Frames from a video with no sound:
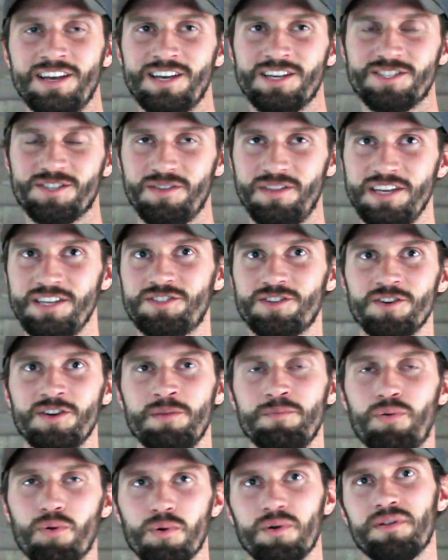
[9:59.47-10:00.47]
So these are
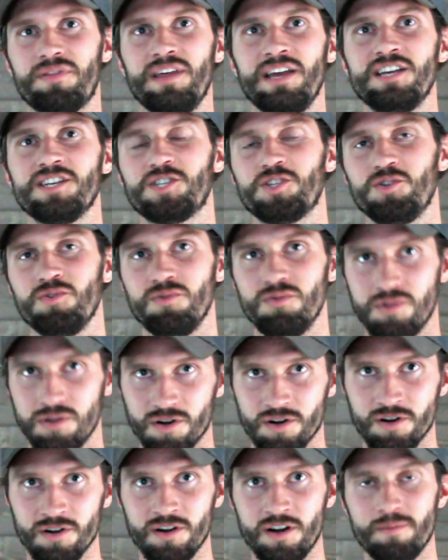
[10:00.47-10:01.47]
important things to
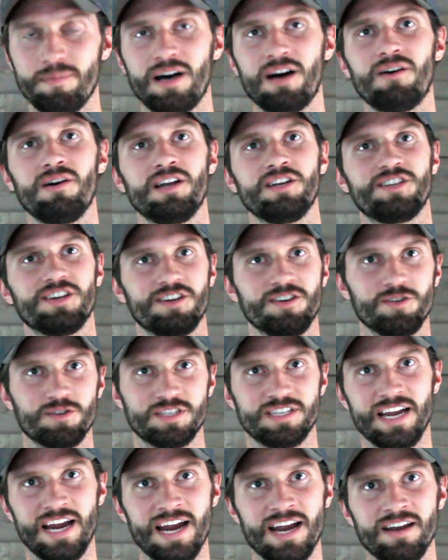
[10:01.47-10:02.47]
learn about and to
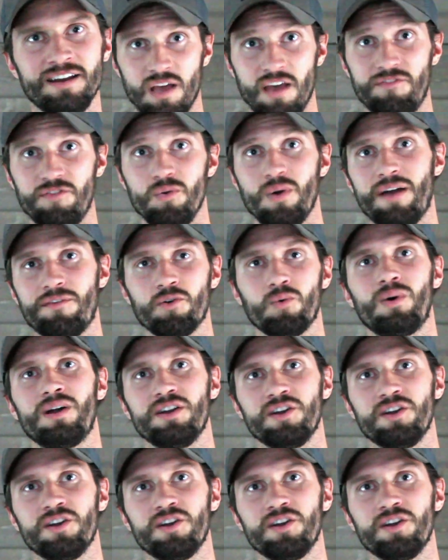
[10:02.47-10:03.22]
understand if you ever want